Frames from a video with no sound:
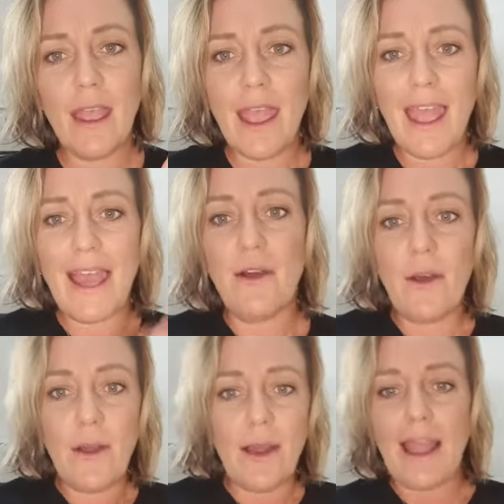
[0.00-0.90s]

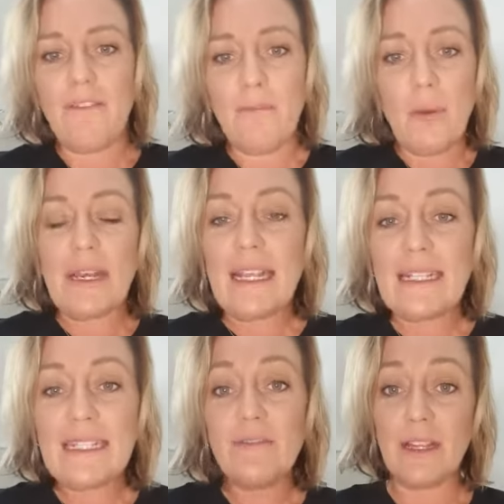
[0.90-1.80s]
how our body
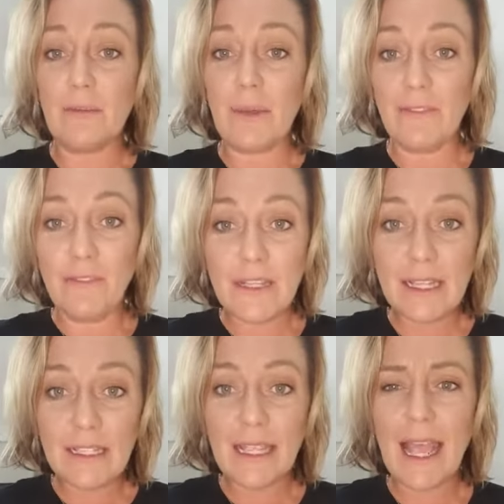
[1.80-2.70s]
is developing
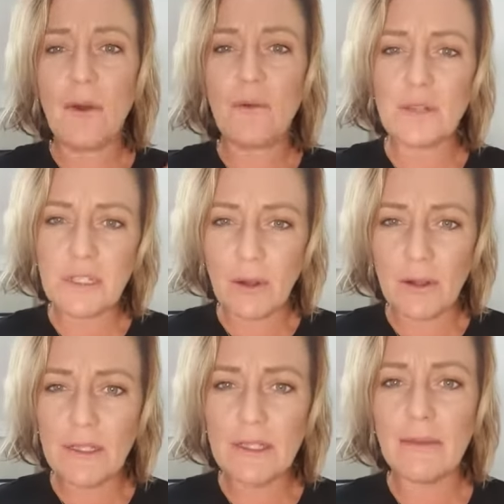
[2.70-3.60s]
physically, how it
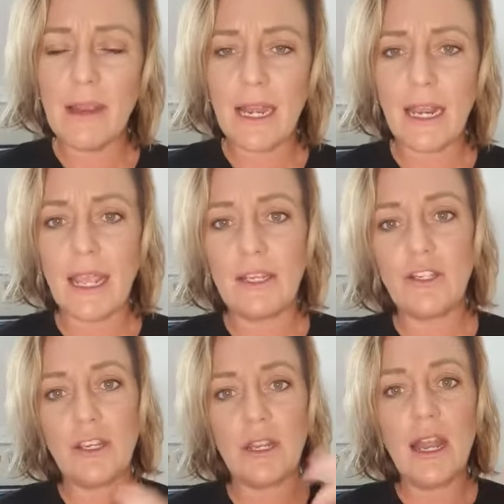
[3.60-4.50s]
responds to
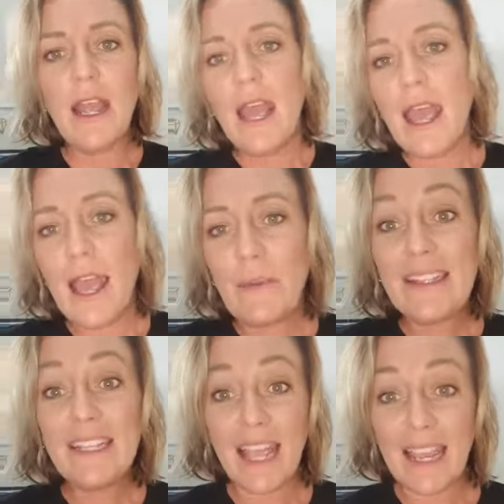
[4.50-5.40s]
medication, how we
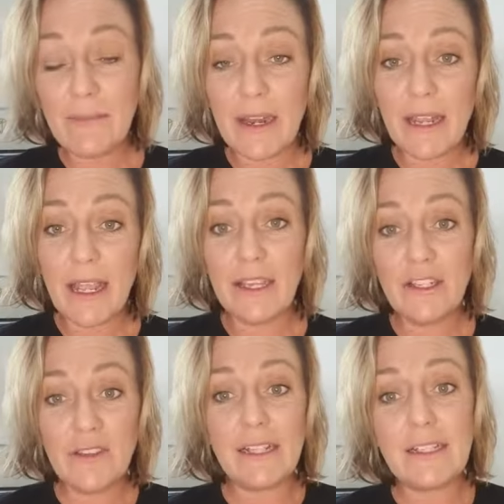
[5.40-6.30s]
take
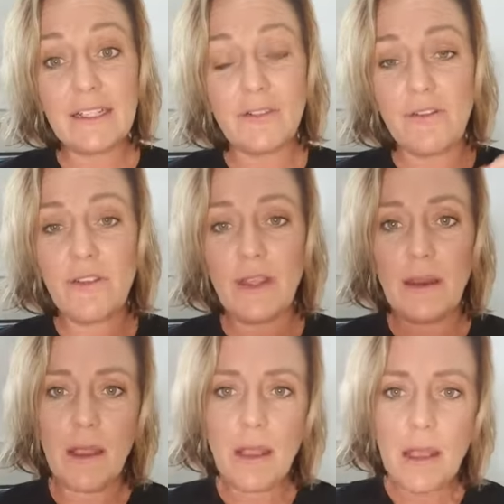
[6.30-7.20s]
medication. That's sort of the